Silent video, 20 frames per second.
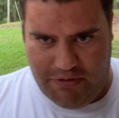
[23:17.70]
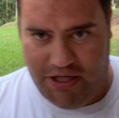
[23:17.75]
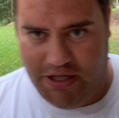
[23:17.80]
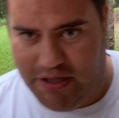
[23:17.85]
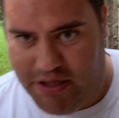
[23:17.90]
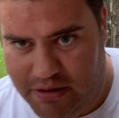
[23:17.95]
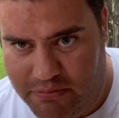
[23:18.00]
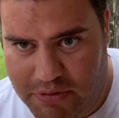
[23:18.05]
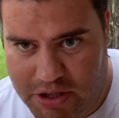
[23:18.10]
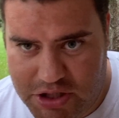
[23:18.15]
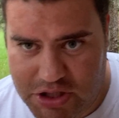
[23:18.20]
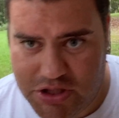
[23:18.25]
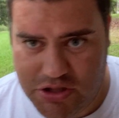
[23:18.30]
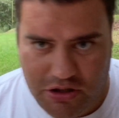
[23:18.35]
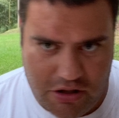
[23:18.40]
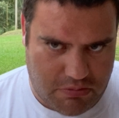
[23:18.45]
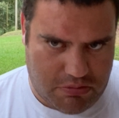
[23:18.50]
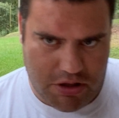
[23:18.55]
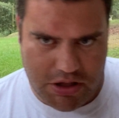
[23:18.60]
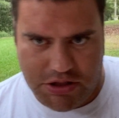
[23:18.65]
need my
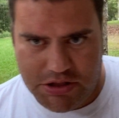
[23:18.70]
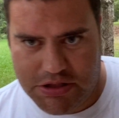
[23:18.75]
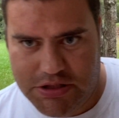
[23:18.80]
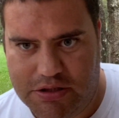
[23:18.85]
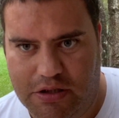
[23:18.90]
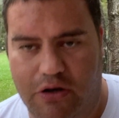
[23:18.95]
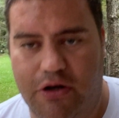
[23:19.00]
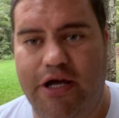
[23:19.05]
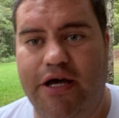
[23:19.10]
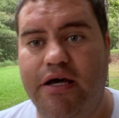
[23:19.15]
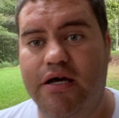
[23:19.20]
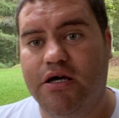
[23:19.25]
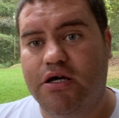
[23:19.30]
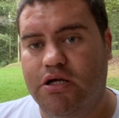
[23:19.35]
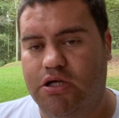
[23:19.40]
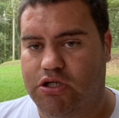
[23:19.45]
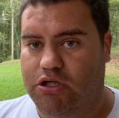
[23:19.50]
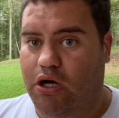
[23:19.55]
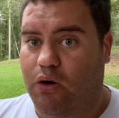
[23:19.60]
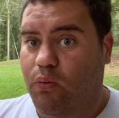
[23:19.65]
Starbucks. Okay,
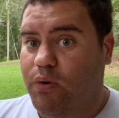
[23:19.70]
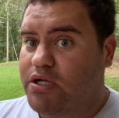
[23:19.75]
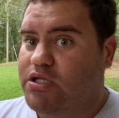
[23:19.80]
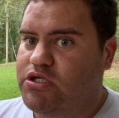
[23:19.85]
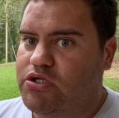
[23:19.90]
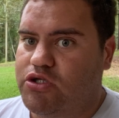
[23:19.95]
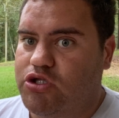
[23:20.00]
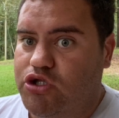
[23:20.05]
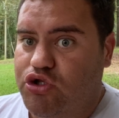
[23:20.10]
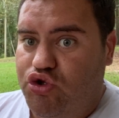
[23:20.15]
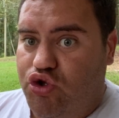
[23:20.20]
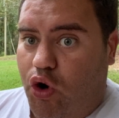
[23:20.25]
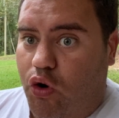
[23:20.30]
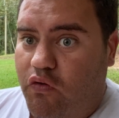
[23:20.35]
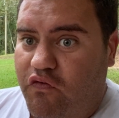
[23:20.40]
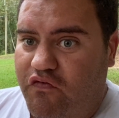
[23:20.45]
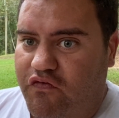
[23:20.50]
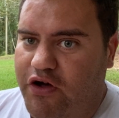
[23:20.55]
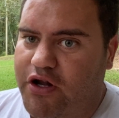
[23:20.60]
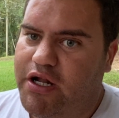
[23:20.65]
so I went to
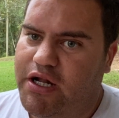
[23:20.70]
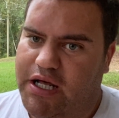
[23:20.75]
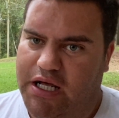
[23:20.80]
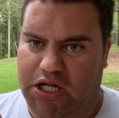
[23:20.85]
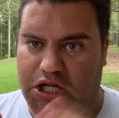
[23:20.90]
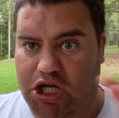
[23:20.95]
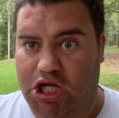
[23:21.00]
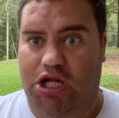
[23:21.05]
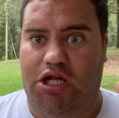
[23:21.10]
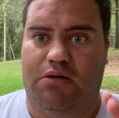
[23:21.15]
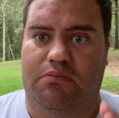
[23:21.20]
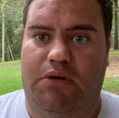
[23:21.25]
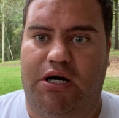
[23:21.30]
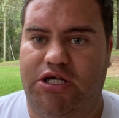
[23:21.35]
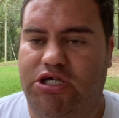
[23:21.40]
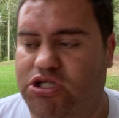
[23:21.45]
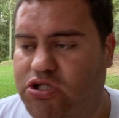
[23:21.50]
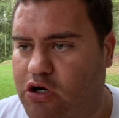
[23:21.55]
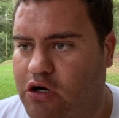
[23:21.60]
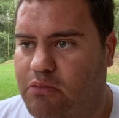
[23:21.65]
Dothan and I needed my
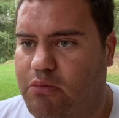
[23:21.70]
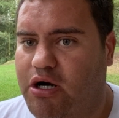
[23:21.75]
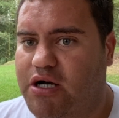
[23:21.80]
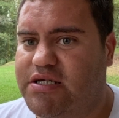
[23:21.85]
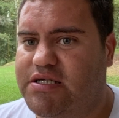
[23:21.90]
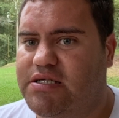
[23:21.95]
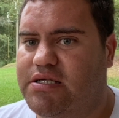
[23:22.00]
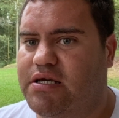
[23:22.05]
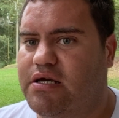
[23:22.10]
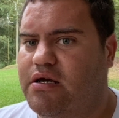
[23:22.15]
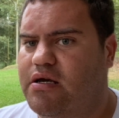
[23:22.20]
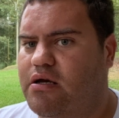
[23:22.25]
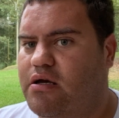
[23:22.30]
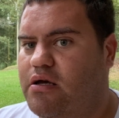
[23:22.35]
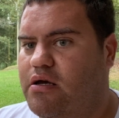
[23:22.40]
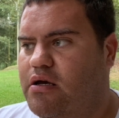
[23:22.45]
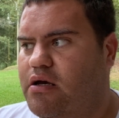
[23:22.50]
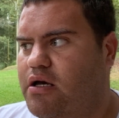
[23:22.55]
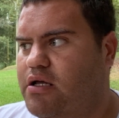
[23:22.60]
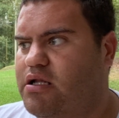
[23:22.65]
Starbucks.
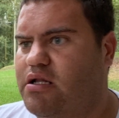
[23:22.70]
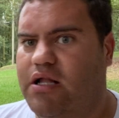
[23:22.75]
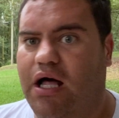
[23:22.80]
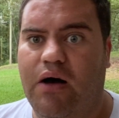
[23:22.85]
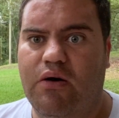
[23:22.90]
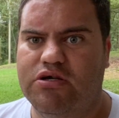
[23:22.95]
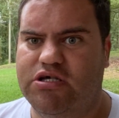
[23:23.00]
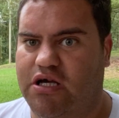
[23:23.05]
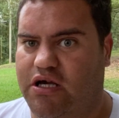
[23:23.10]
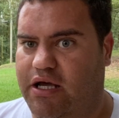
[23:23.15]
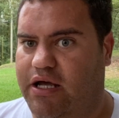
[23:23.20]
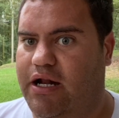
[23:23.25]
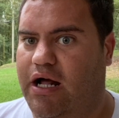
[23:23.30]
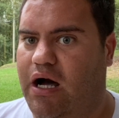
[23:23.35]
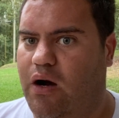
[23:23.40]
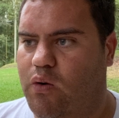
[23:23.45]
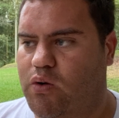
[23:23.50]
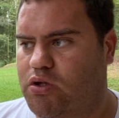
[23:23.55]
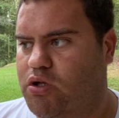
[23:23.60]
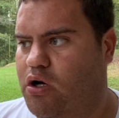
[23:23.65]
And the line was like an
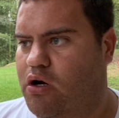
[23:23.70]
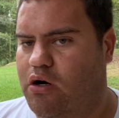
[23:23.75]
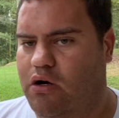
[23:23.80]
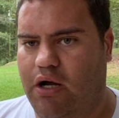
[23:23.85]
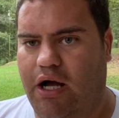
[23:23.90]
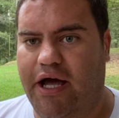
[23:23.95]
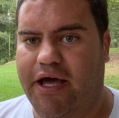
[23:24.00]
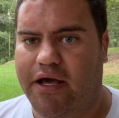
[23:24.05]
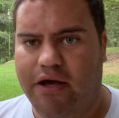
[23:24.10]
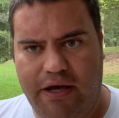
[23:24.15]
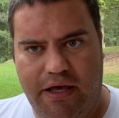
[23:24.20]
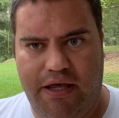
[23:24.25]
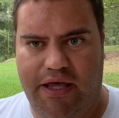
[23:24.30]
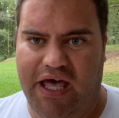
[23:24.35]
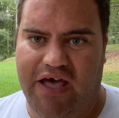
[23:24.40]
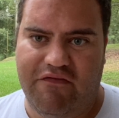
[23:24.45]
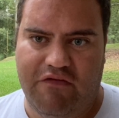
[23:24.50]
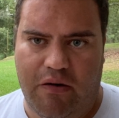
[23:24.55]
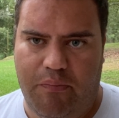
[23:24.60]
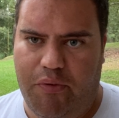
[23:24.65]
hour long. I
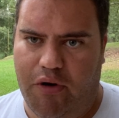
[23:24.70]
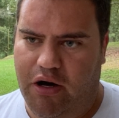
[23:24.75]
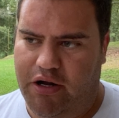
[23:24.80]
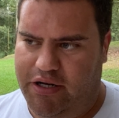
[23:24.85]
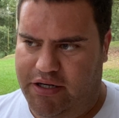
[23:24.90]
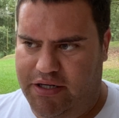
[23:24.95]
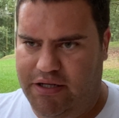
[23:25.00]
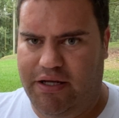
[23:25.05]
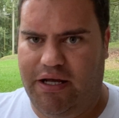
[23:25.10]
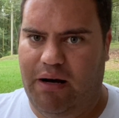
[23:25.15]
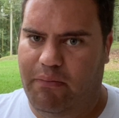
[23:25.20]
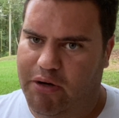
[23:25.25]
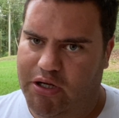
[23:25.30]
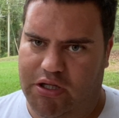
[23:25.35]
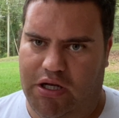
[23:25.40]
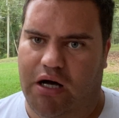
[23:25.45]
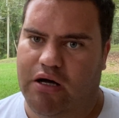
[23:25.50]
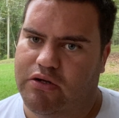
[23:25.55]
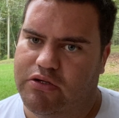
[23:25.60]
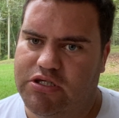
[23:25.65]
gave up on it and got
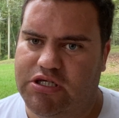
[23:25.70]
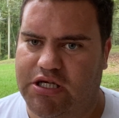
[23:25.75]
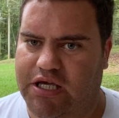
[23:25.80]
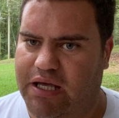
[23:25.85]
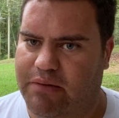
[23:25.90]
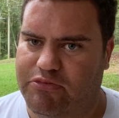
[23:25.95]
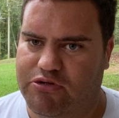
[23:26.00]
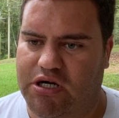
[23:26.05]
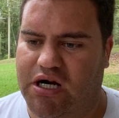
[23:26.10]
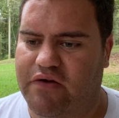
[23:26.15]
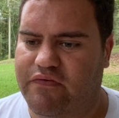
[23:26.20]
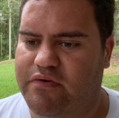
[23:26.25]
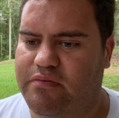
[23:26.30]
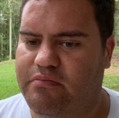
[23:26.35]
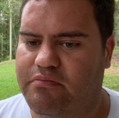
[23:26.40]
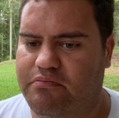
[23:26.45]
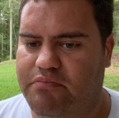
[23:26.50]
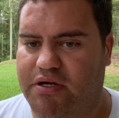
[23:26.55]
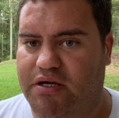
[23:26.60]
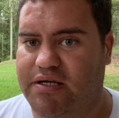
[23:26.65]
McDonald's and kept driving
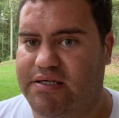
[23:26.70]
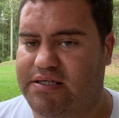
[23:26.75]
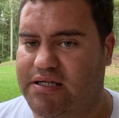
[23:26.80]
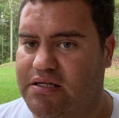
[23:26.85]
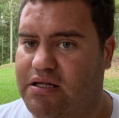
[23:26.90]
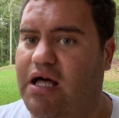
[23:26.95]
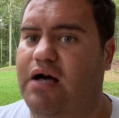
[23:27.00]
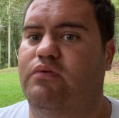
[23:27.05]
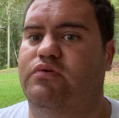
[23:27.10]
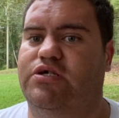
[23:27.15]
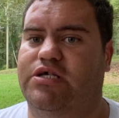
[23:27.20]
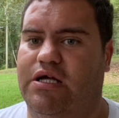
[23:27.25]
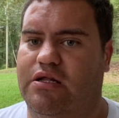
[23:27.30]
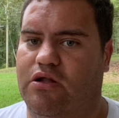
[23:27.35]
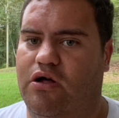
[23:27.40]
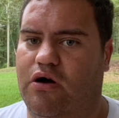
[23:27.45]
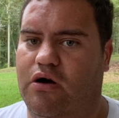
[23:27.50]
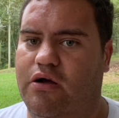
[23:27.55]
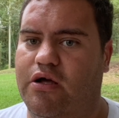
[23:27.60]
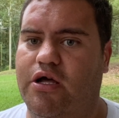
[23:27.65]
because the line was that
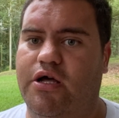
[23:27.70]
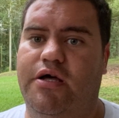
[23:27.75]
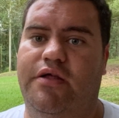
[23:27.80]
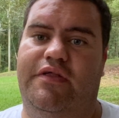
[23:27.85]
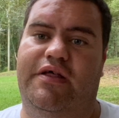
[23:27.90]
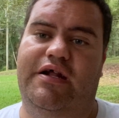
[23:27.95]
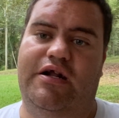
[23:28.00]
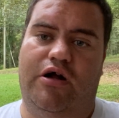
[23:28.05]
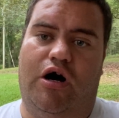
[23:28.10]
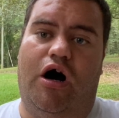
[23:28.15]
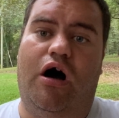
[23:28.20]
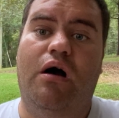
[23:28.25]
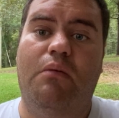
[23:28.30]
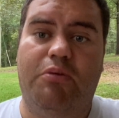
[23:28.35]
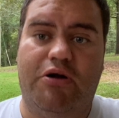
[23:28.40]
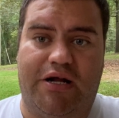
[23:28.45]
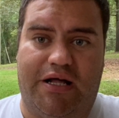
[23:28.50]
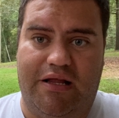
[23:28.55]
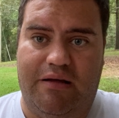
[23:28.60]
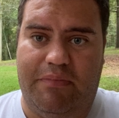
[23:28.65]
long. Then in
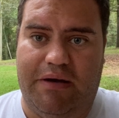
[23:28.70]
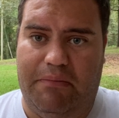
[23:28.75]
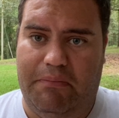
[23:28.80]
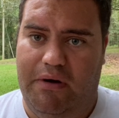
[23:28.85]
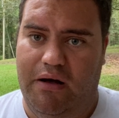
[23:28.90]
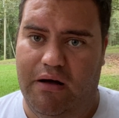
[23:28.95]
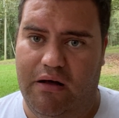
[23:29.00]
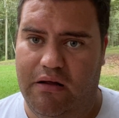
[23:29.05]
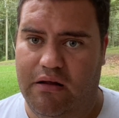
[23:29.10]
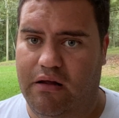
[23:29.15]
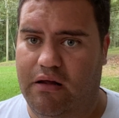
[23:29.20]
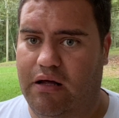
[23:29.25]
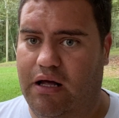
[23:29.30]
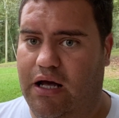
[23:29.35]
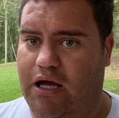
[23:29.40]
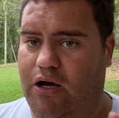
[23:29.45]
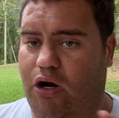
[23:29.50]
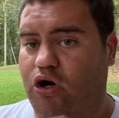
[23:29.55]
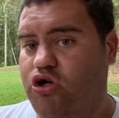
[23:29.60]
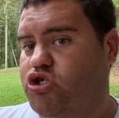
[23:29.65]
Auburn, Alabama,
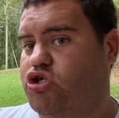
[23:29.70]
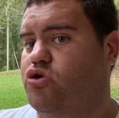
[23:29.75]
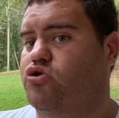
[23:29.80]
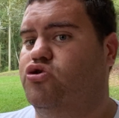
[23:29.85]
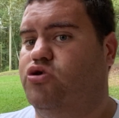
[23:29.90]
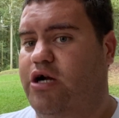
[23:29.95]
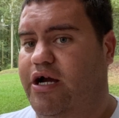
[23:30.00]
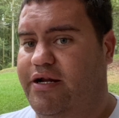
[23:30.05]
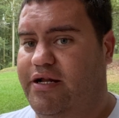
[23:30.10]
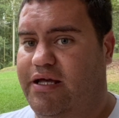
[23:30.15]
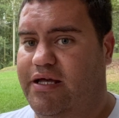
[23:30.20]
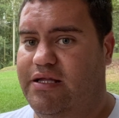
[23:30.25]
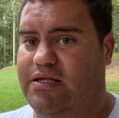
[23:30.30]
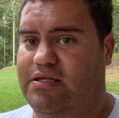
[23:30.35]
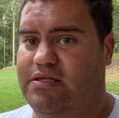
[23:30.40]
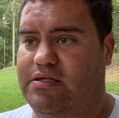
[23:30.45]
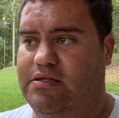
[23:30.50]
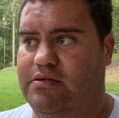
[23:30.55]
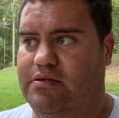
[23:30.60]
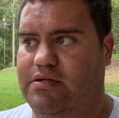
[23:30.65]
I also tried to get
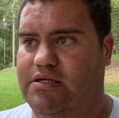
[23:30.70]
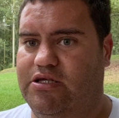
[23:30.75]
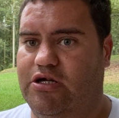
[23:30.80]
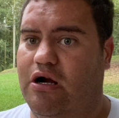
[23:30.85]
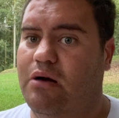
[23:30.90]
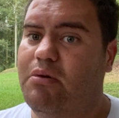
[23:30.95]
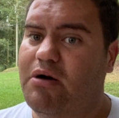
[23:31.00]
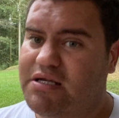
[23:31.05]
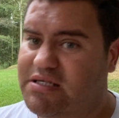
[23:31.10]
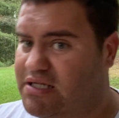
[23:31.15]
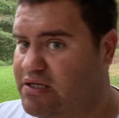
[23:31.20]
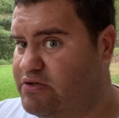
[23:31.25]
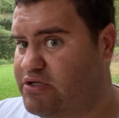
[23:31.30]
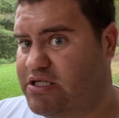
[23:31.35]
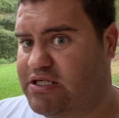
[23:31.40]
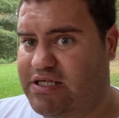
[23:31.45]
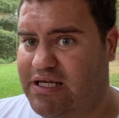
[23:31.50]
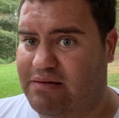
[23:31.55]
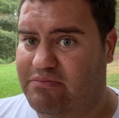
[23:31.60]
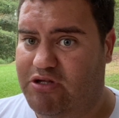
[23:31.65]
Starbucks, and it was
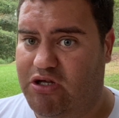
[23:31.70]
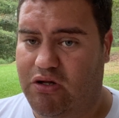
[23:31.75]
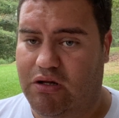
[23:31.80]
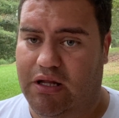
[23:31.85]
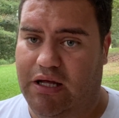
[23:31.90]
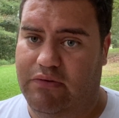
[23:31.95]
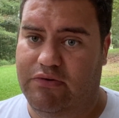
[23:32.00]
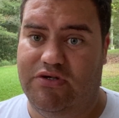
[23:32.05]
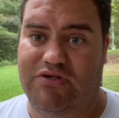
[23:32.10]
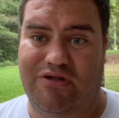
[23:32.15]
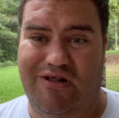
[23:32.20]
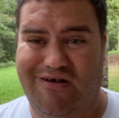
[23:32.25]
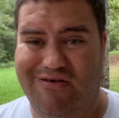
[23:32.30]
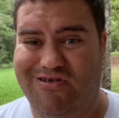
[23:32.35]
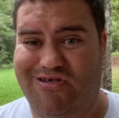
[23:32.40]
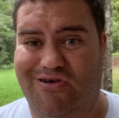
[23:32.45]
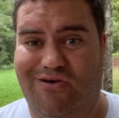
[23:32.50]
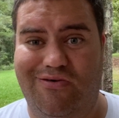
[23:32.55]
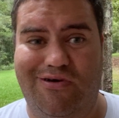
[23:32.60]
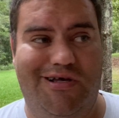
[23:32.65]
the same deal. The line was too long.
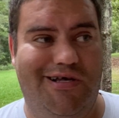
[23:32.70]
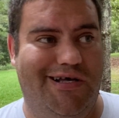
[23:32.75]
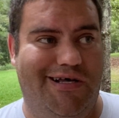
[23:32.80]
So